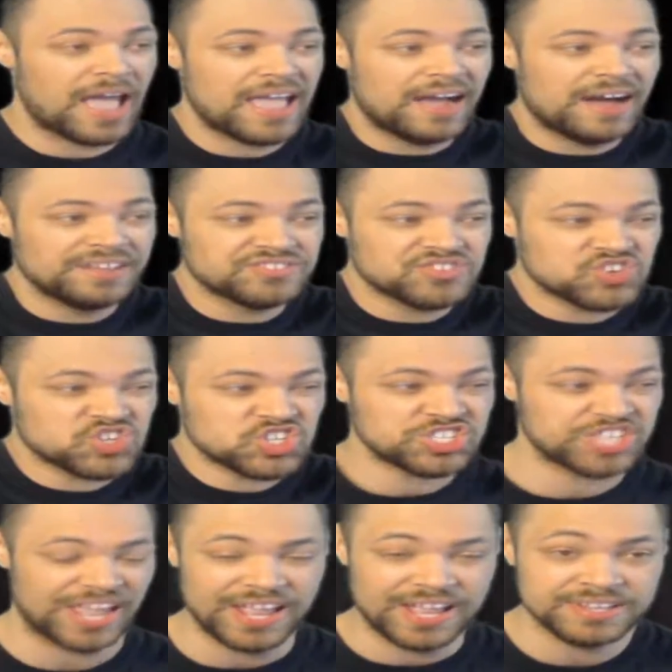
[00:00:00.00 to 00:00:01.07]
I
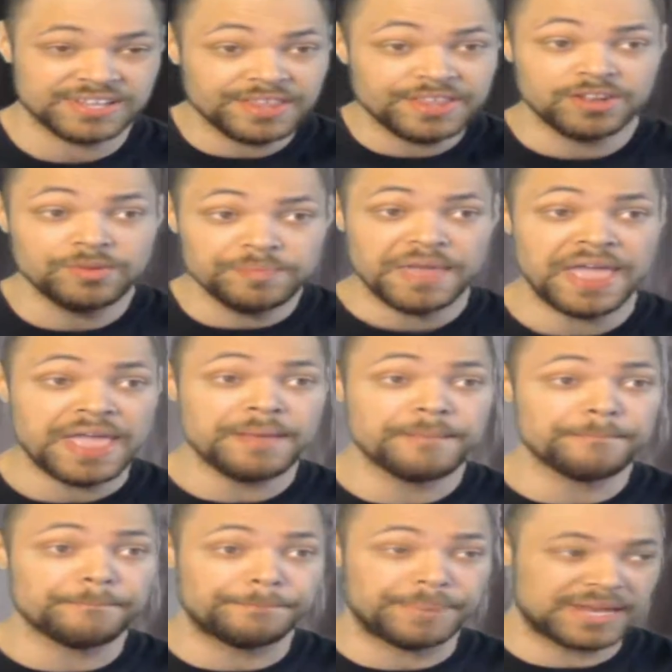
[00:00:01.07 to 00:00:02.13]
understand a little
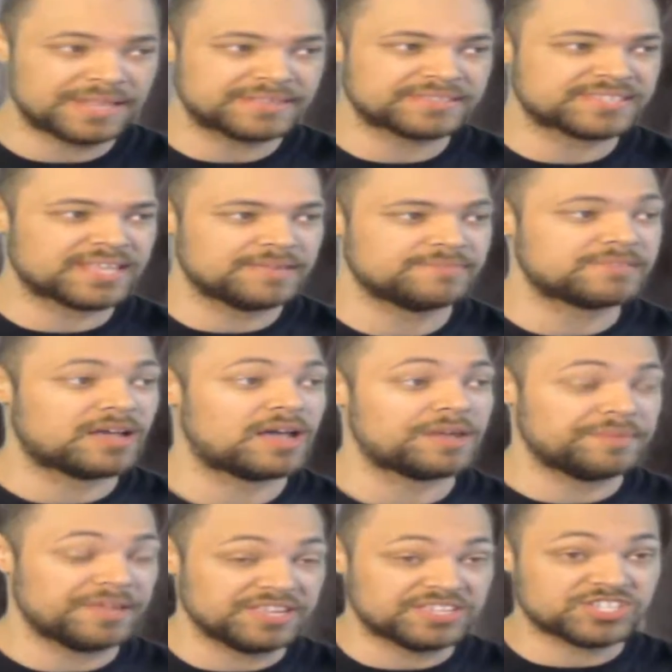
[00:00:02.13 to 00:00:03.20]
bit, but at the same
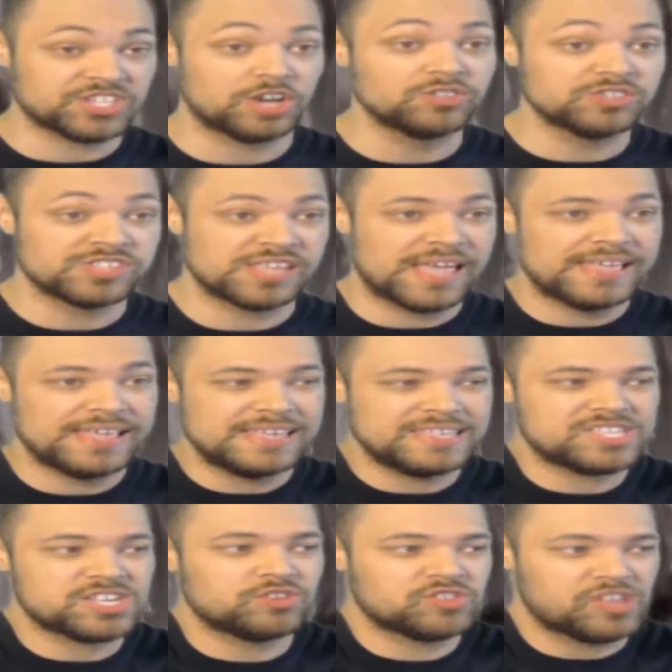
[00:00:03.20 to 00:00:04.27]
time, it shows
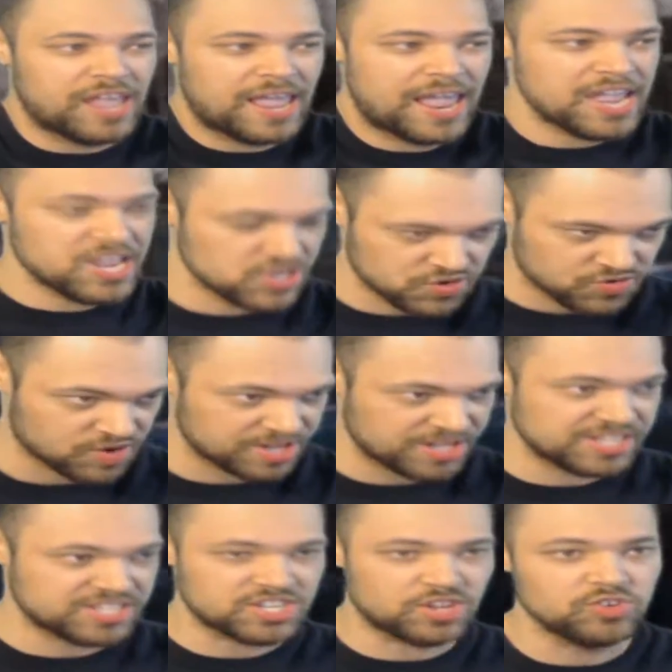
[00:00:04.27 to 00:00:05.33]
hatred.
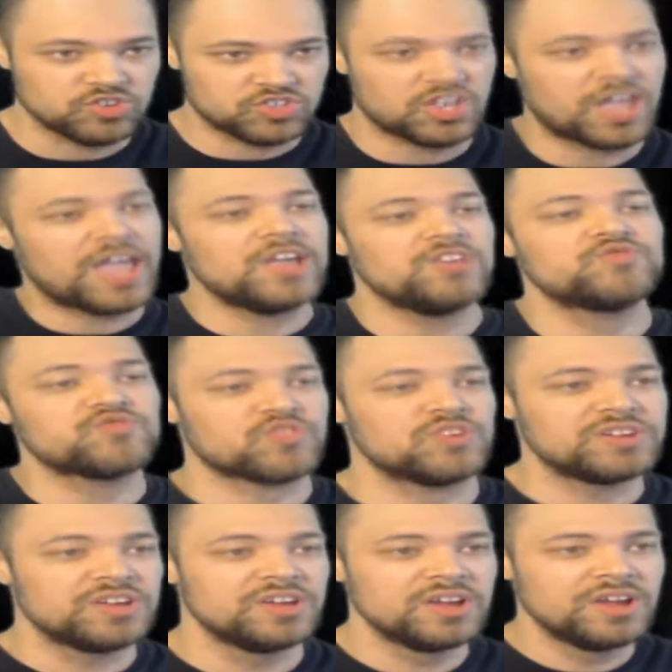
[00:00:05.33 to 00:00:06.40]
It shows the
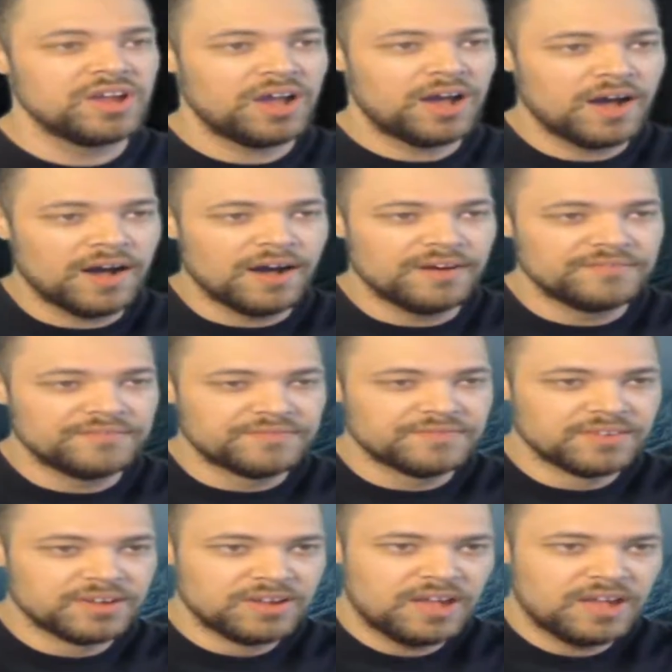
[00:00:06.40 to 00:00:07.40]
hatred of